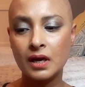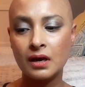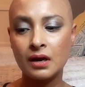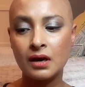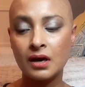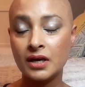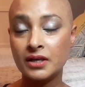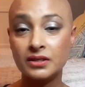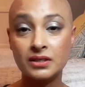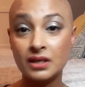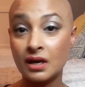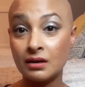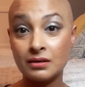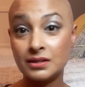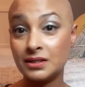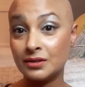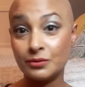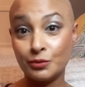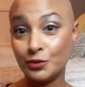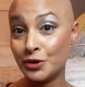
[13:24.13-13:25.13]
I
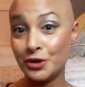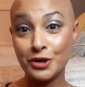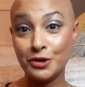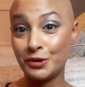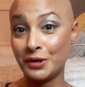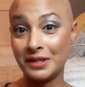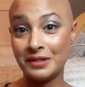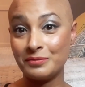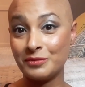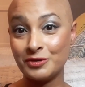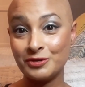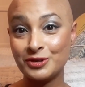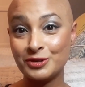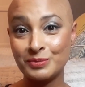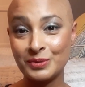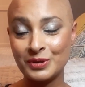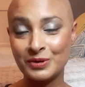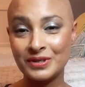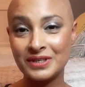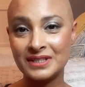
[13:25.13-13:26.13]
didn't want to look in the mirror, to
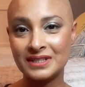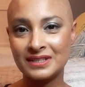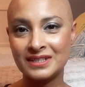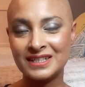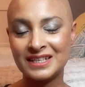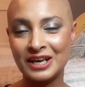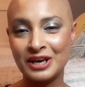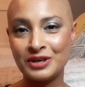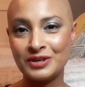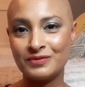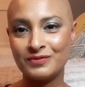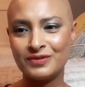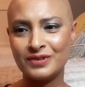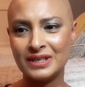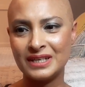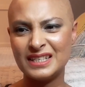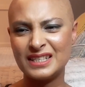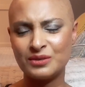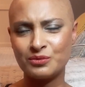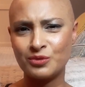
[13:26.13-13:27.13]
be honest. I
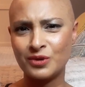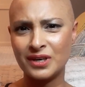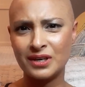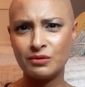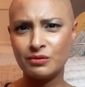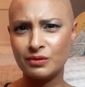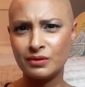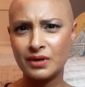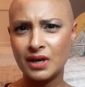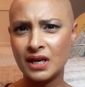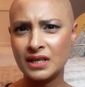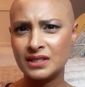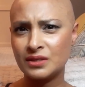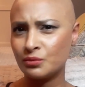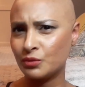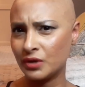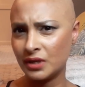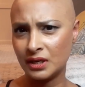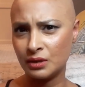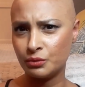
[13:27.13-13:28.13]
really didn't want
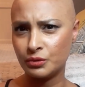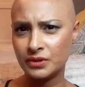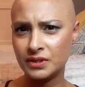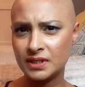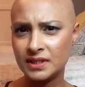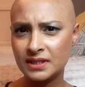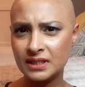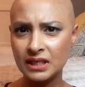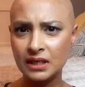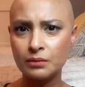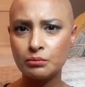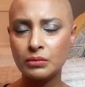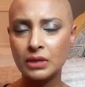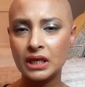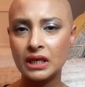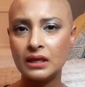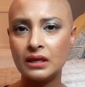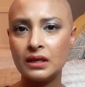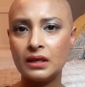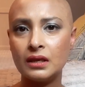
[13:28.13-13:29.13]
anyone to see
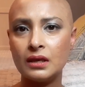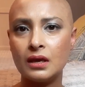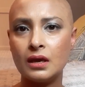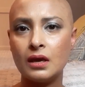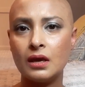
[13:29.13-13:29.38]
me.